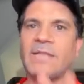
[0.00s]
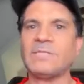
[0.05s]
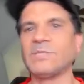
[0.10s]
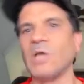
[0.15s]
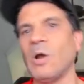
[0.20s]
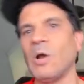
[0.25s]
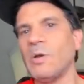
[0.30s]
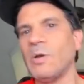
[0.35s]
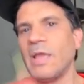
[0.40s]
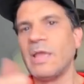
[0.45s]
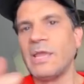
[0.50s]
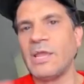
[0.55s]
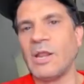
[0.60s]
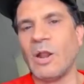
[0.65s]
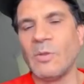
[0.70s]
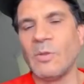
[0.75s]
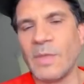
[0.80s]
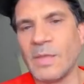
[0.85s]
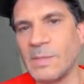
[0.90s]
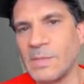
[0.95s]
So,
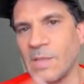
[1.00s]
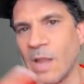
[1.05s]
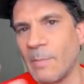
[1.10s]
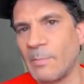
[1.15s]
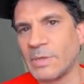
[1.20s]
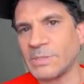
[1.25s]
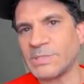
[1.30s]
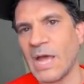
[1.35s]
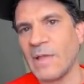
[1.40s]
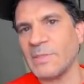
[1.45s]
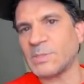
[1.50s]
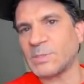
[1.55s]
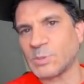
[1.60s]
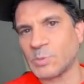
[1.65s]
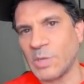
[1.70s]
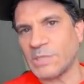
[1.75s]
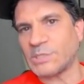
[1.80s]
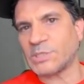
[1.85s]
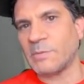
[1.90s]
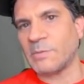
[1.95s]
the numbers on
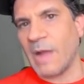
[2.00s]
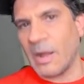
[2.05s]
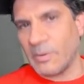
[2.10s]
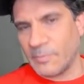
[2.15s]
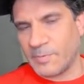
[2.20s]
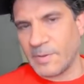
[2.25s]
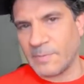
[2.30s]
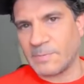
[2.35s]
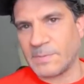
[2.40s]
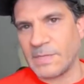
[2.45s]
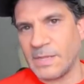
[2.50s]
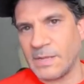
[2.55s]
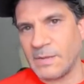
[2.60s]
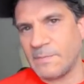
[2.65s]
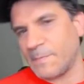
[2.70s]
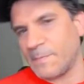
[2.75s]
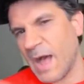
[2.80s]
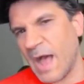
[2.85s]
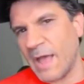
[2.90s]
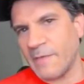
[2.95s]
Switch are about
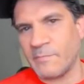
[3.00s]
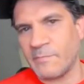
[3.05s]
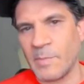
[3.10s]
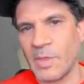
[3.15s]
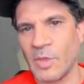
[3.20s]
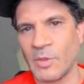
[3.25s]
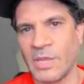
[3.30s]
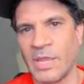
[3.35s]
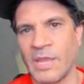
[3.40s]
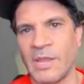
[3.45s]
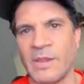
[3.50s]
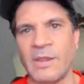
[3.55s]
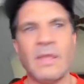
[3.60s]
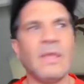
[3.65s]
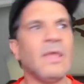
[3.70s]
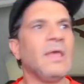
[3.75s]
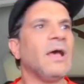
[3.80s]
55 million.